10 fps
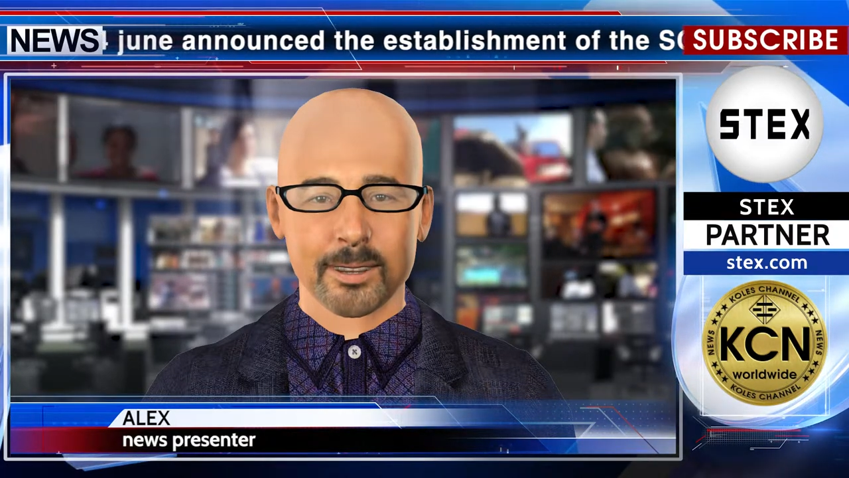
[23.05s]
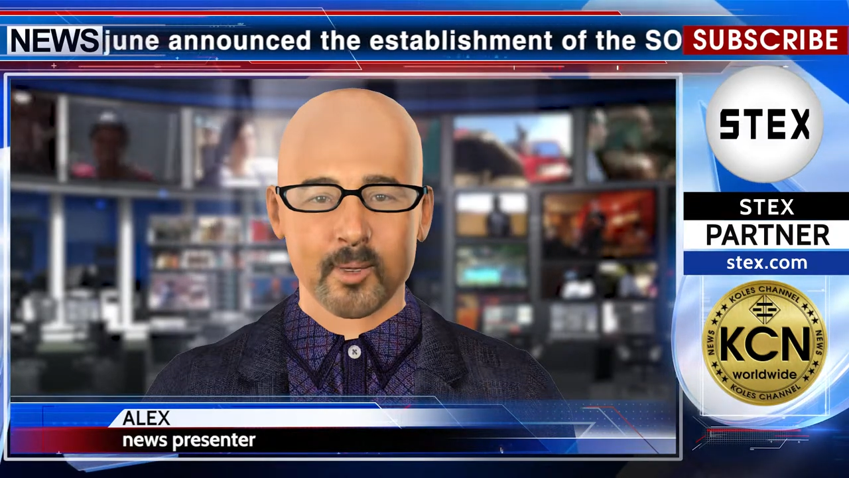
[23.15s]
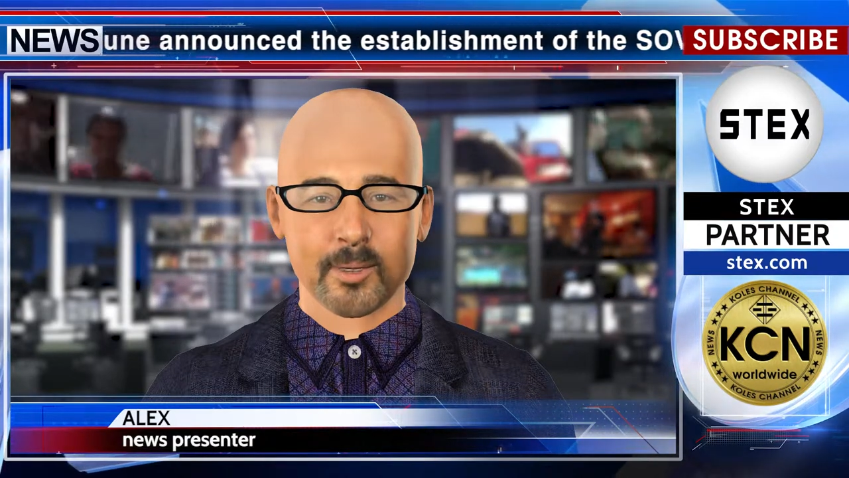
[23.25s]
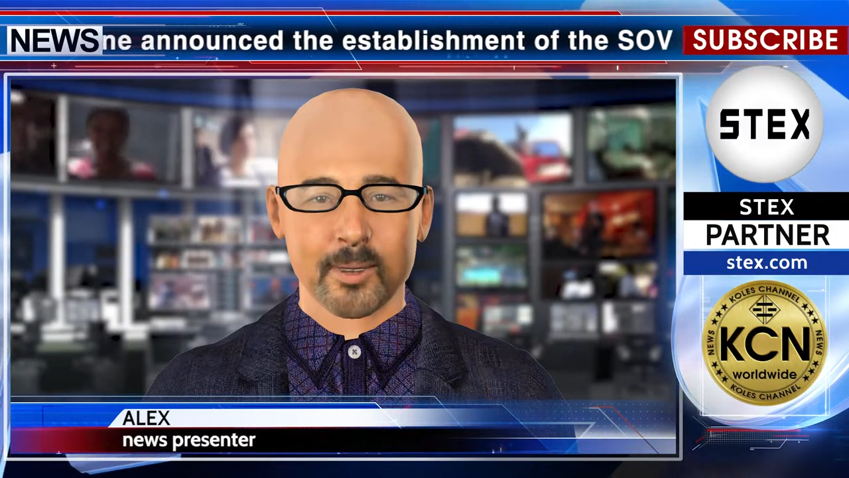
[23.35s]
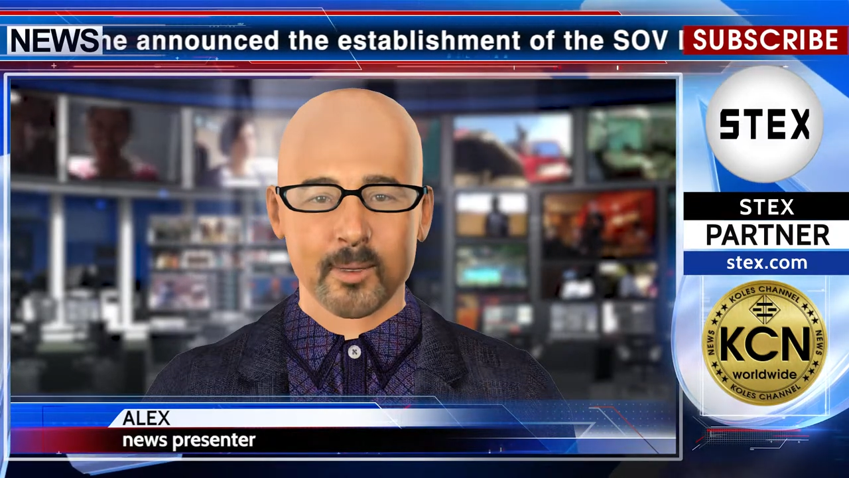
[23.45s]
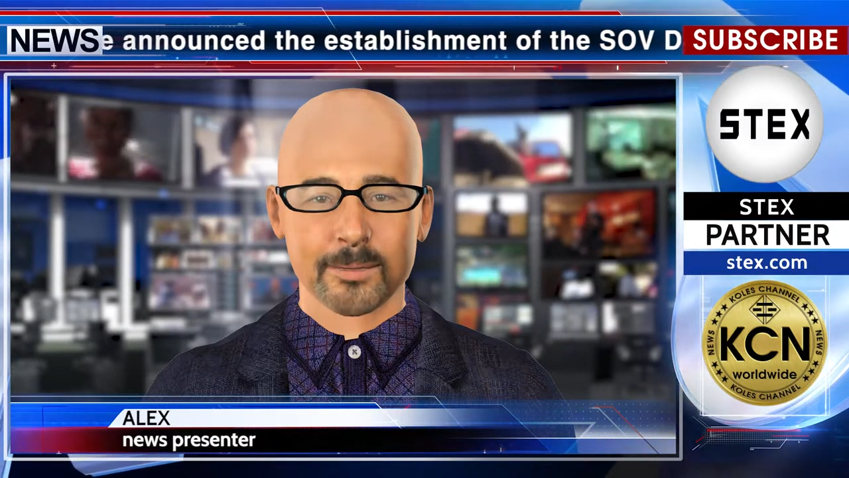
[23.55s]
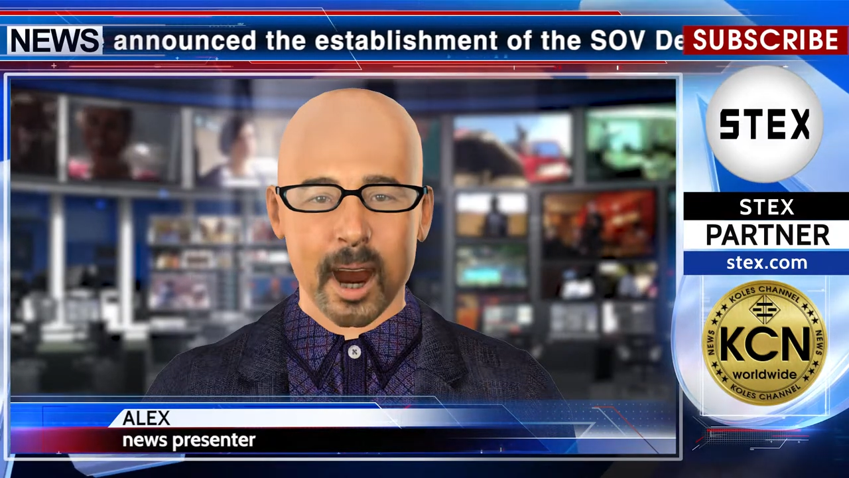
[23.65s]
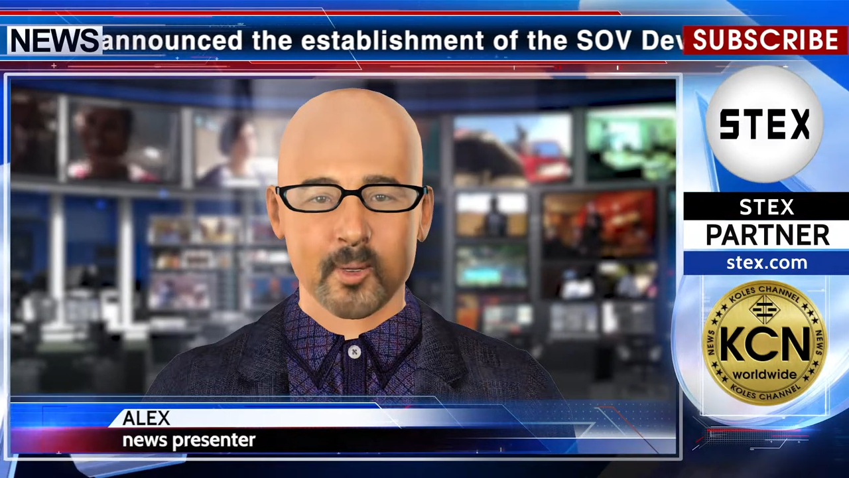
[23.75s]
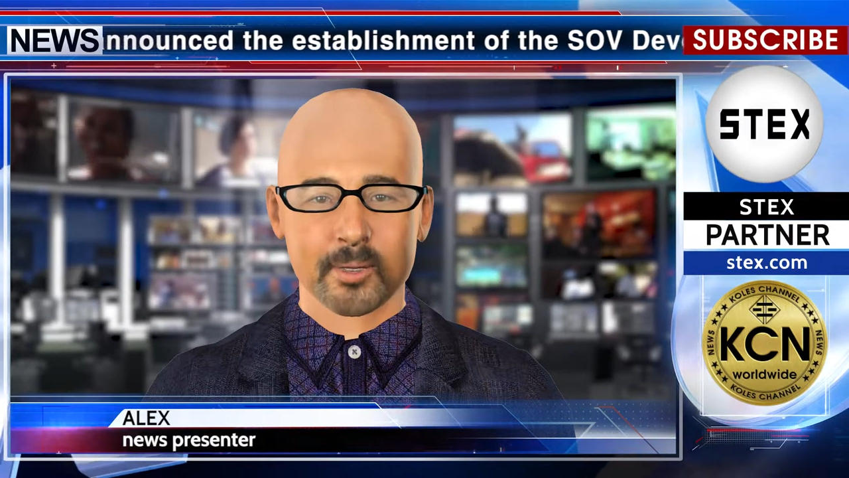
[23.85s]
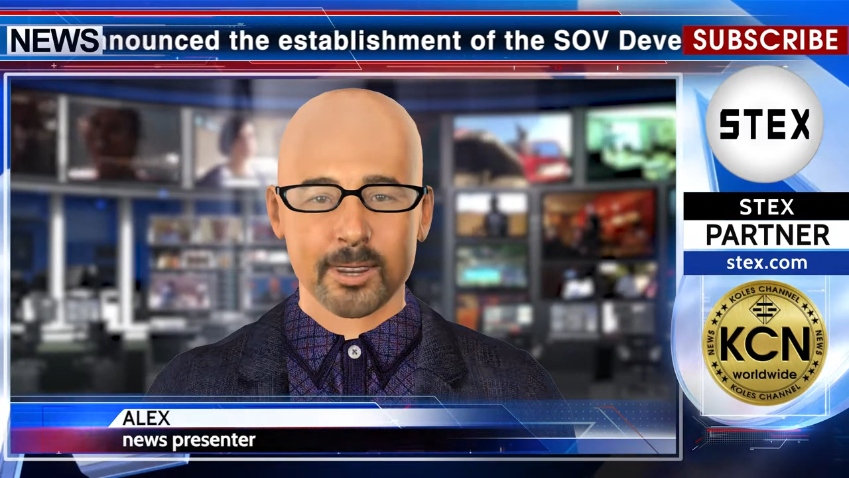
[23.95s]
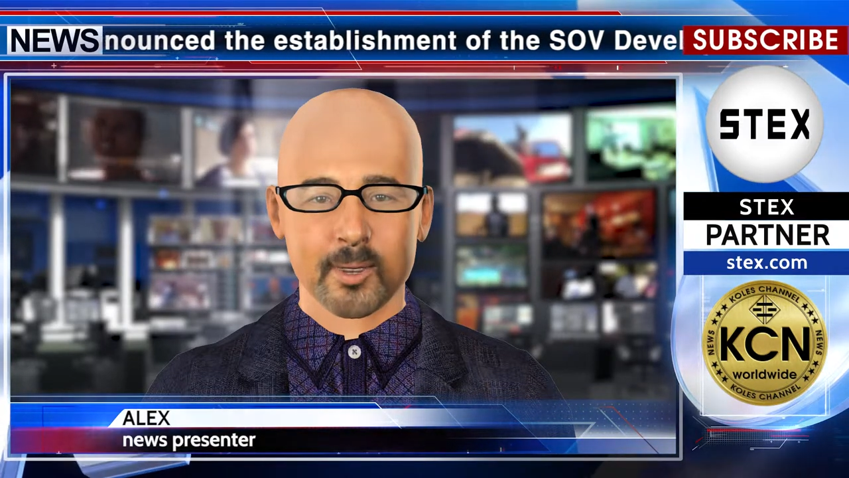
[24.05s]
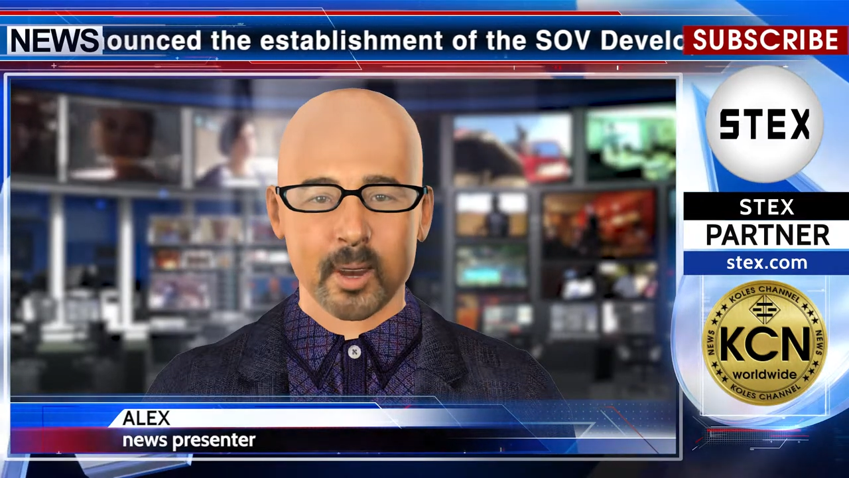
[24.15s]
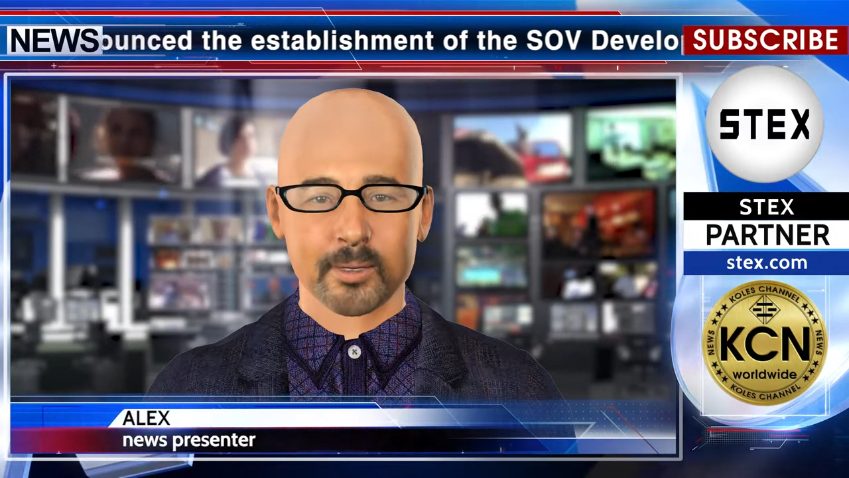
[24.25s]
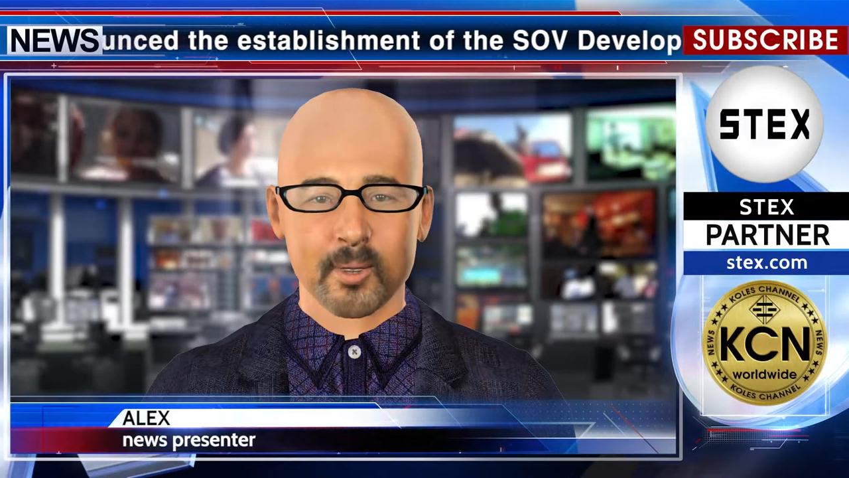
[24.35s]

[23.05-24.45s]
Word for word: In a pre-recorded video